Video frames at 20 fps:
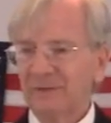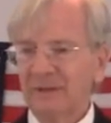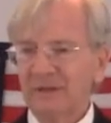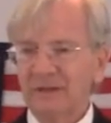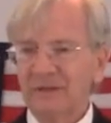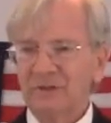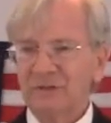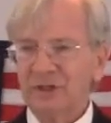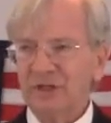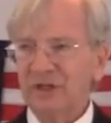
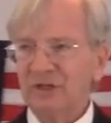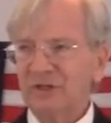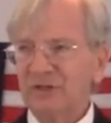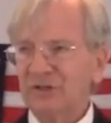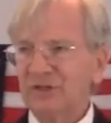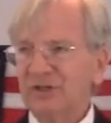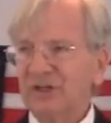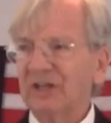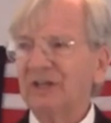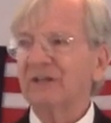
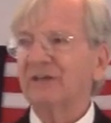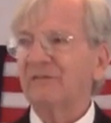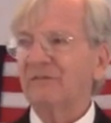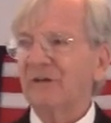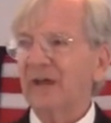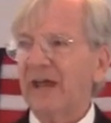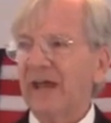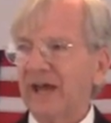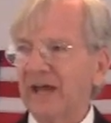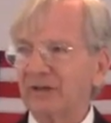Jesus didn't
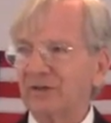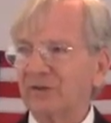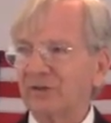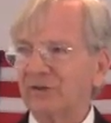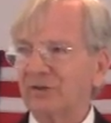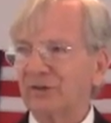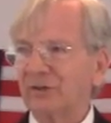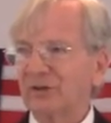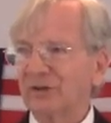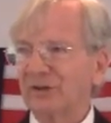
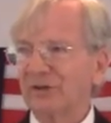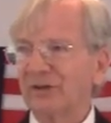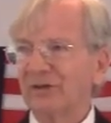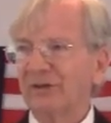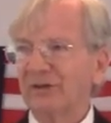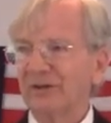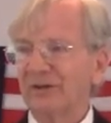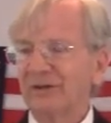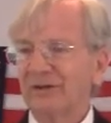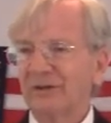fast.
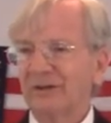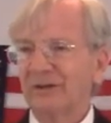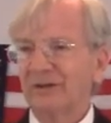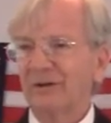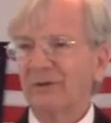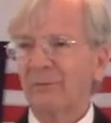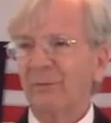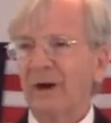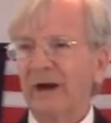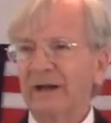
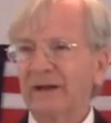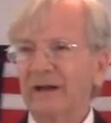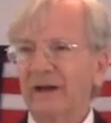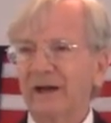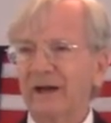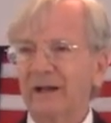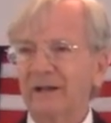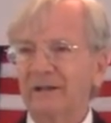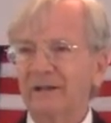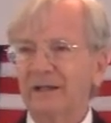Why
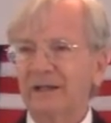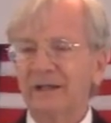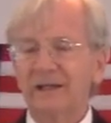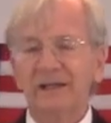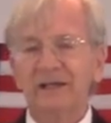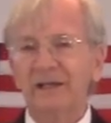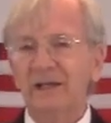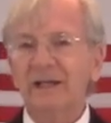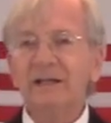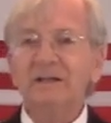not? He
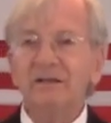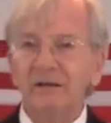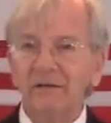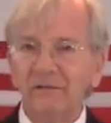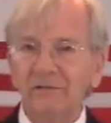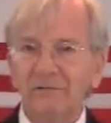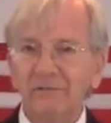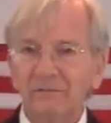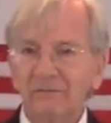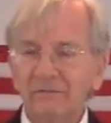didn't need
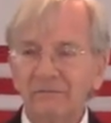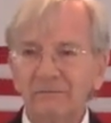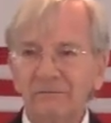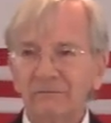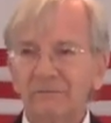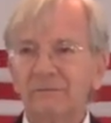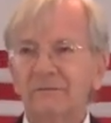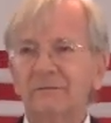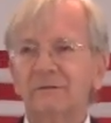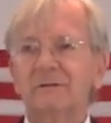
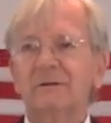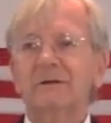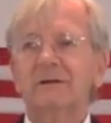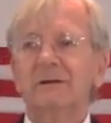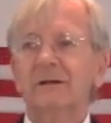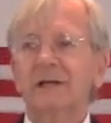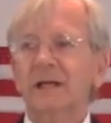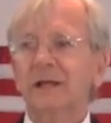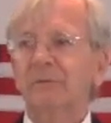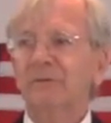to.
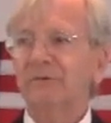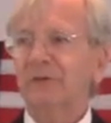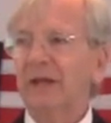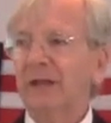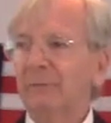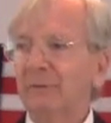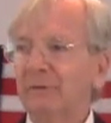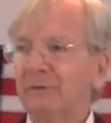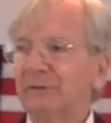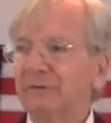He was
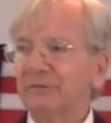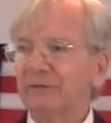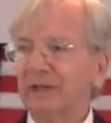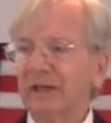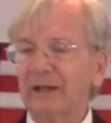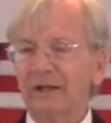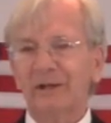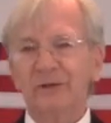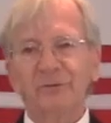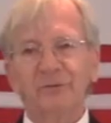able to
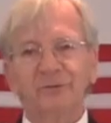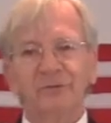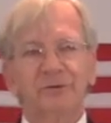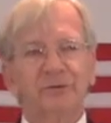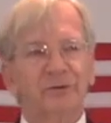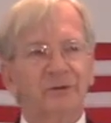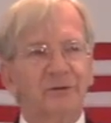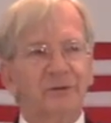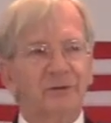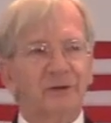stay close
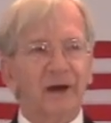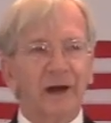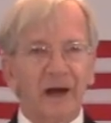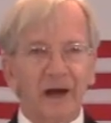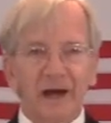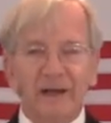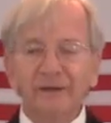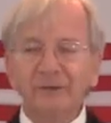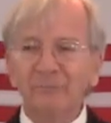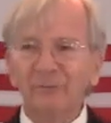to
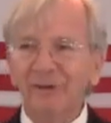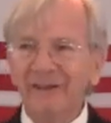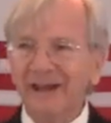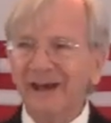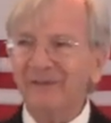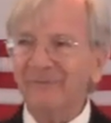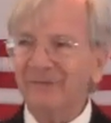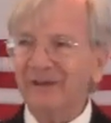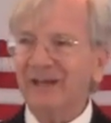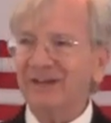God
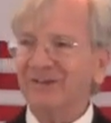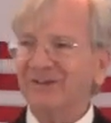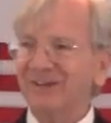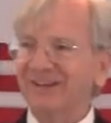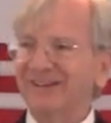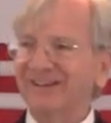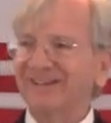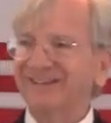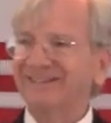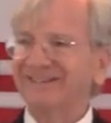without fasting.